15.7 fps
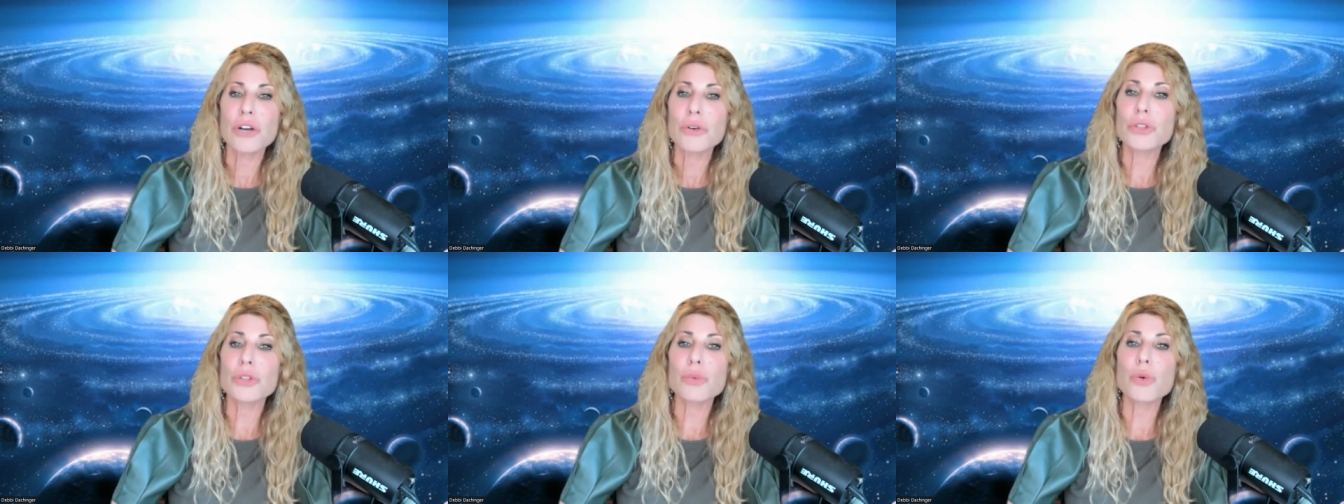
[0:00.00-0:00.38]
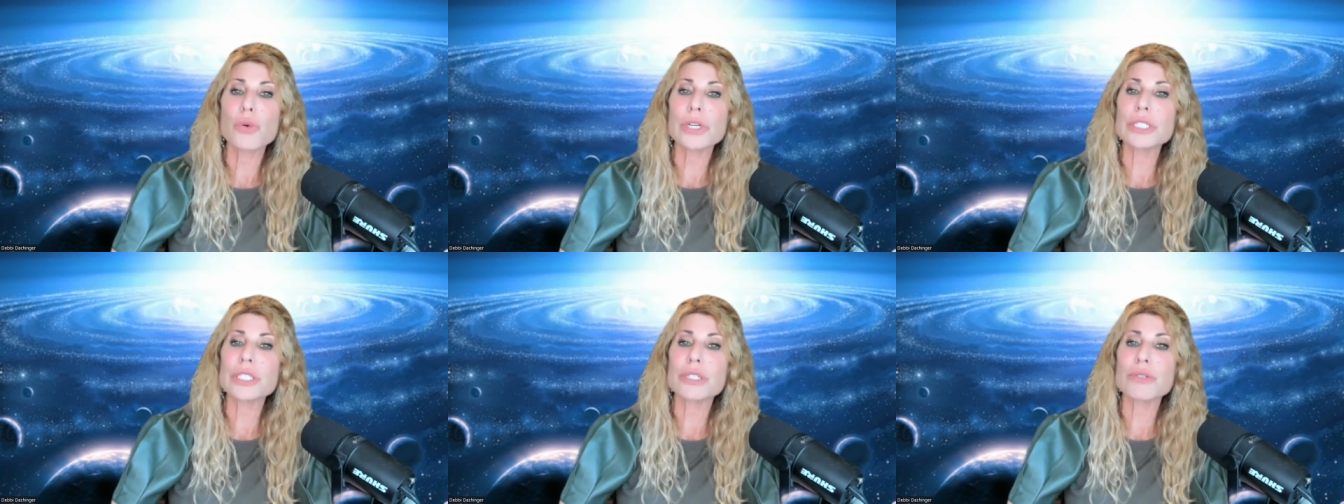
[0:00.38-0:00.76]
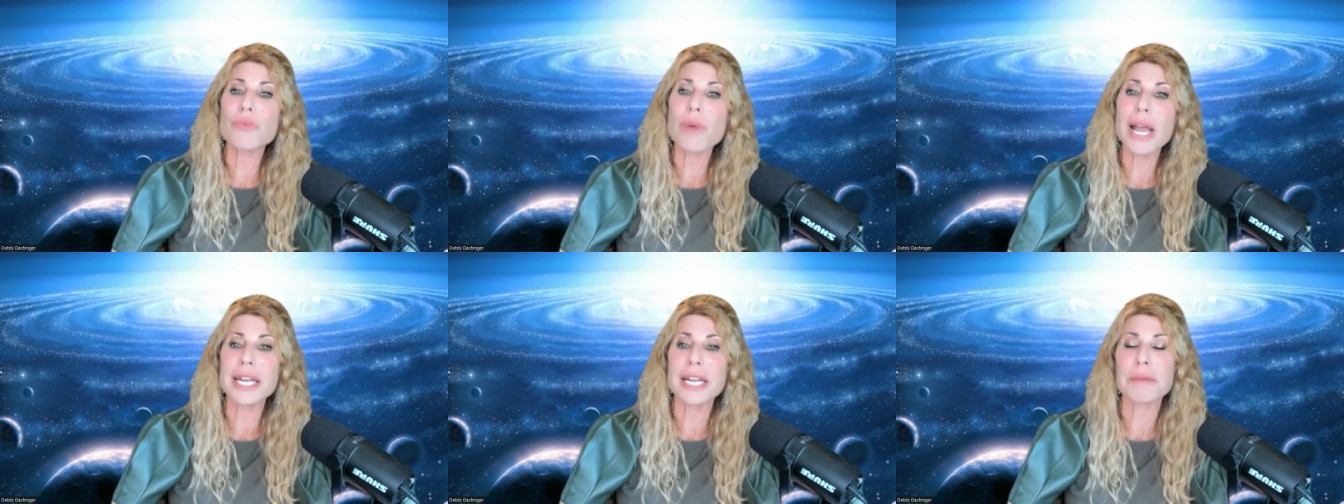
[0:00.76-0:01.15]
With awards in
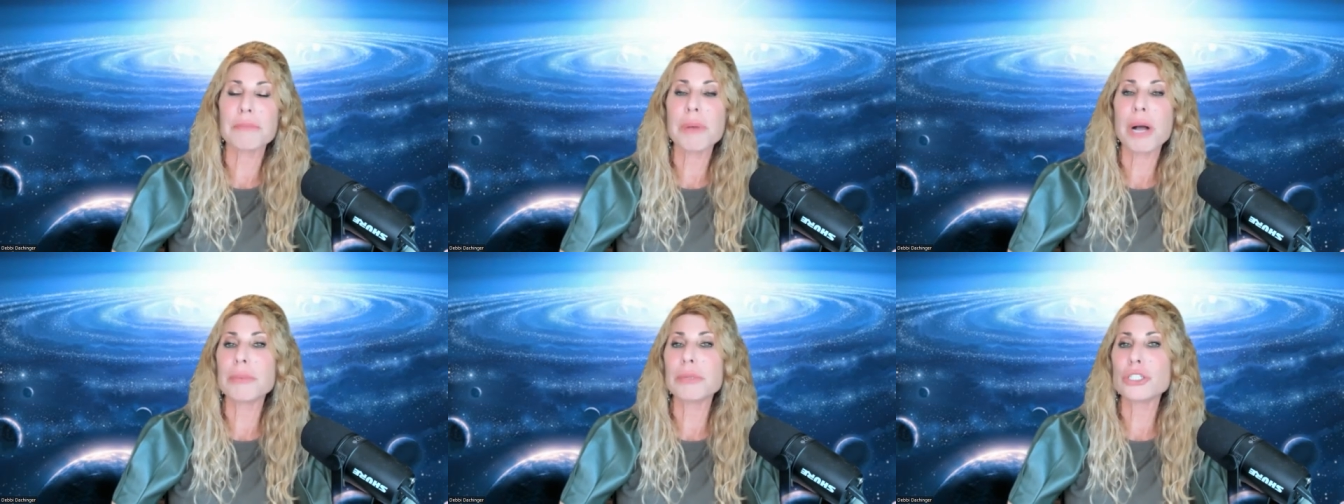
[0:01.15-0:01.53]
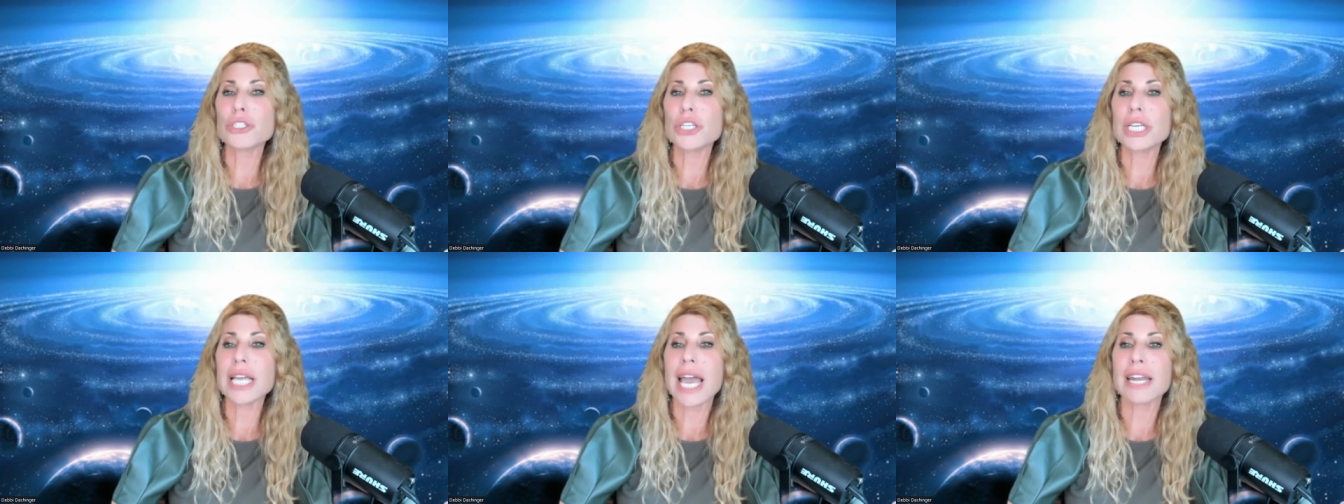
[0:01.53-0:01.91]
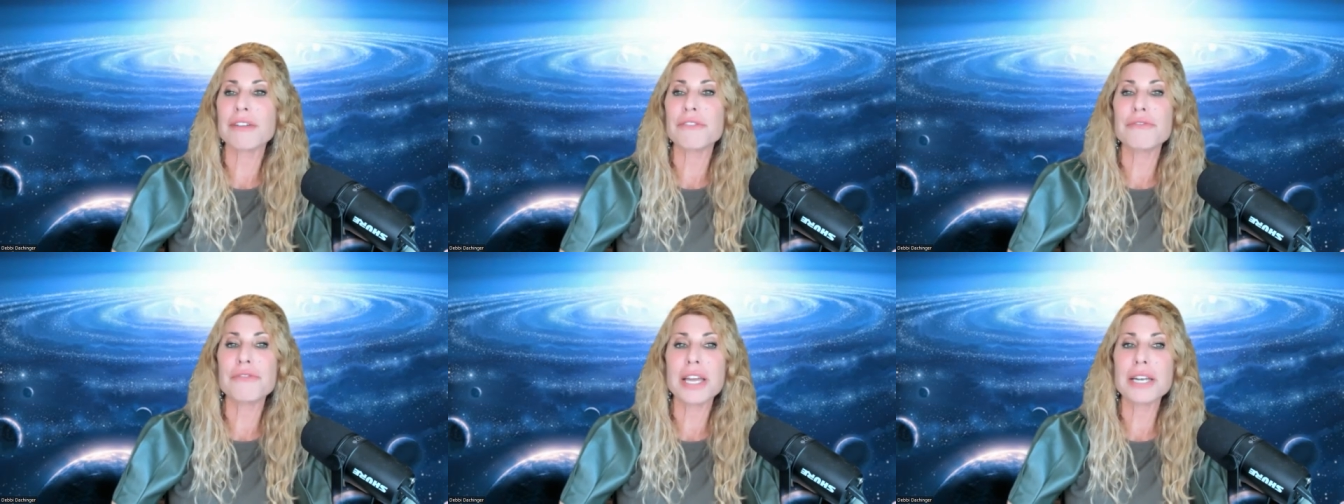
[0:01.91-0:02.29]
writing, publishing, and
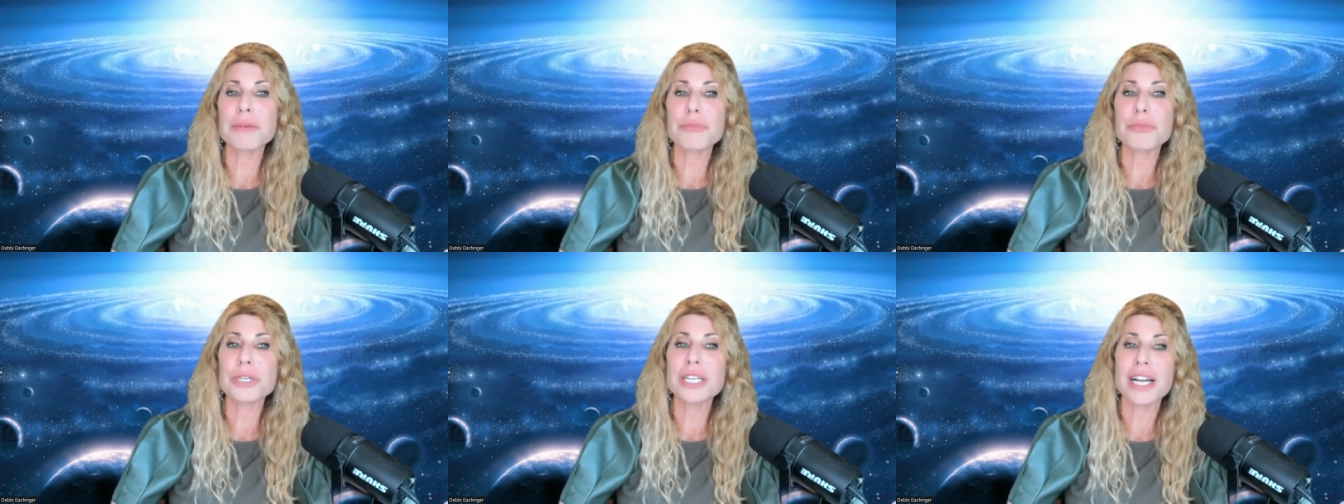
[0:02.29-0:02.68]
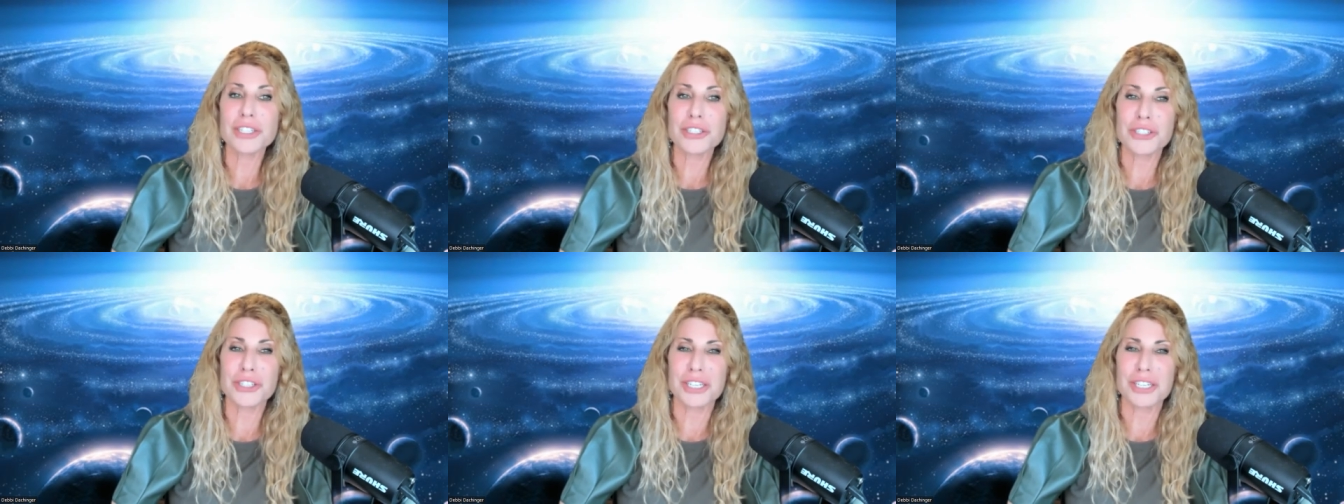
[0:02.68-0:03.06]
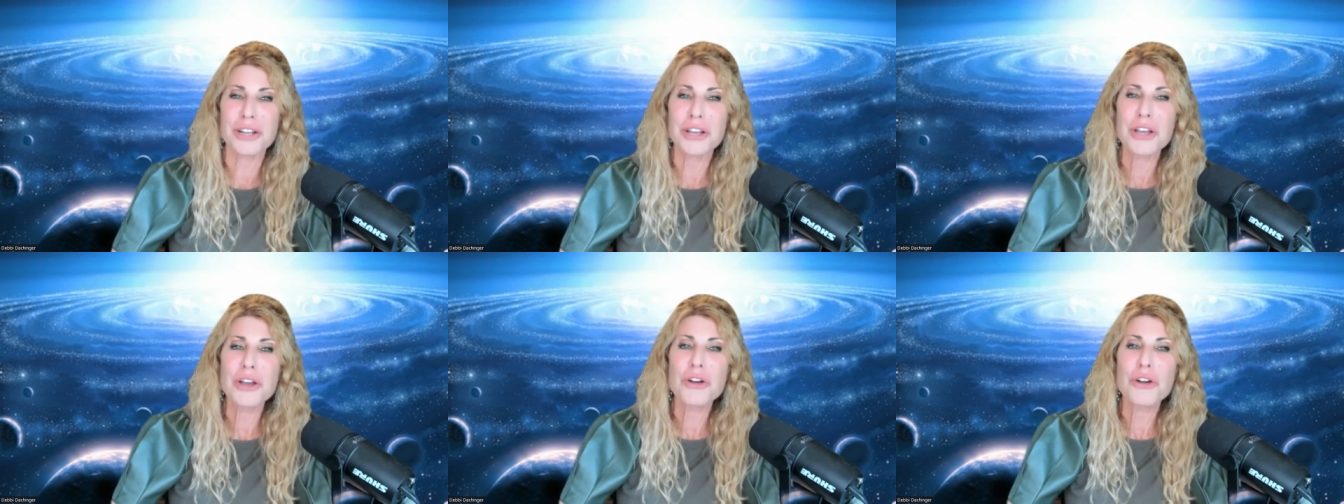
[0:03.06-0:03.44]
event production,